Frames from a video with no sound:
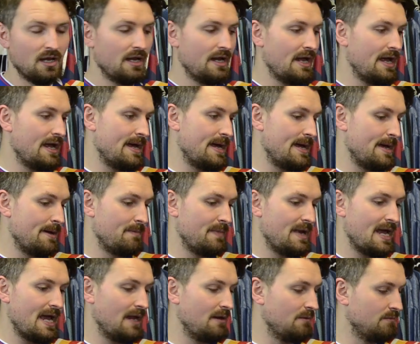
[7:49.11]

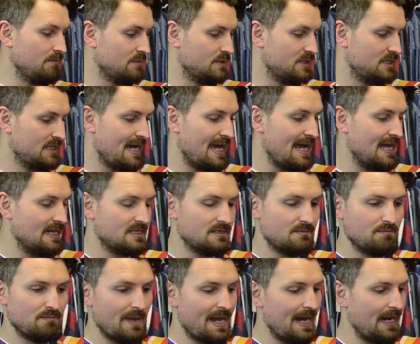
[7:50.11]
name sets
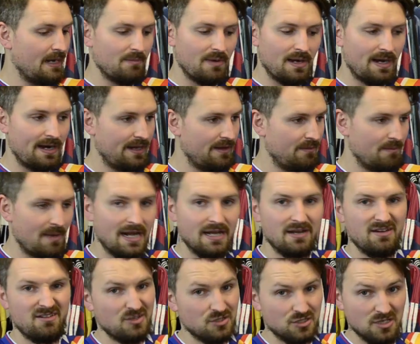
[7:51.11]

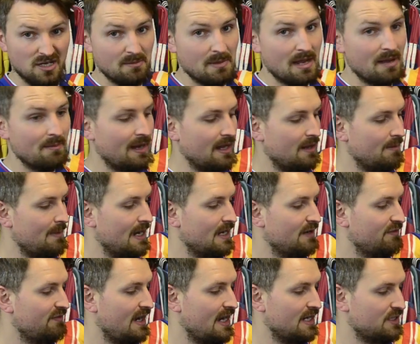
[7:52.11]
usually made by the
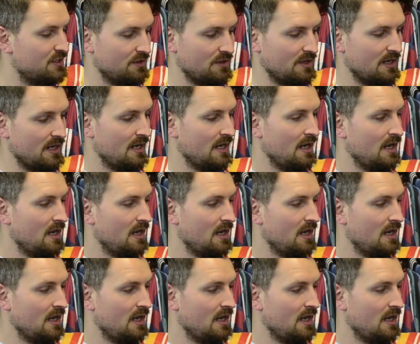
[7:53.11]
manufacturer